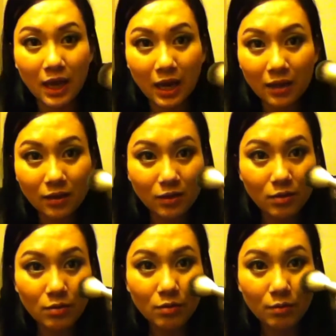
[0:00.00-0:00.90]

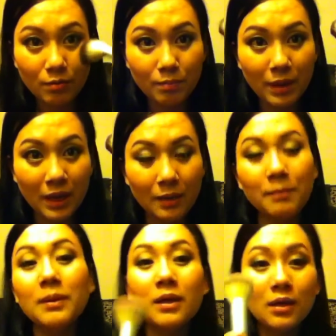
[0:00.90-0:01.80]
highlighter,
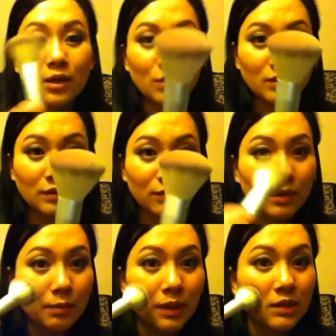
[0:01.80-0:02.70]
bam. Use this for
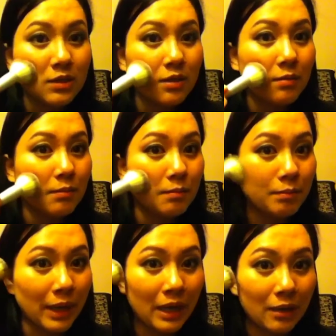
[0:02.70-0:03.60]
the blush,
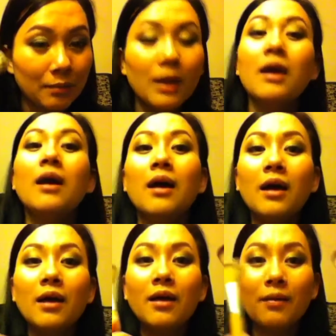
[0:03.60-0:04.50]
bam.
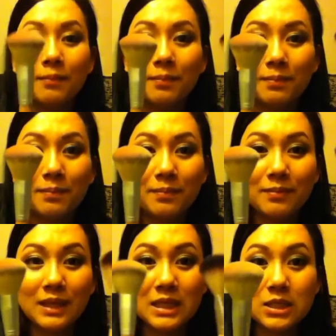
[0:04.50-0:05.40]

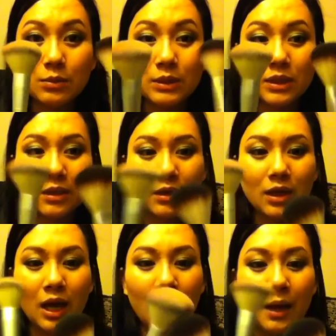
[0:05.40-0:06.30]
These are really good.
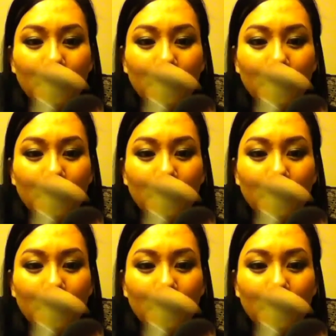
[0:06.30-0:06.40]
Um,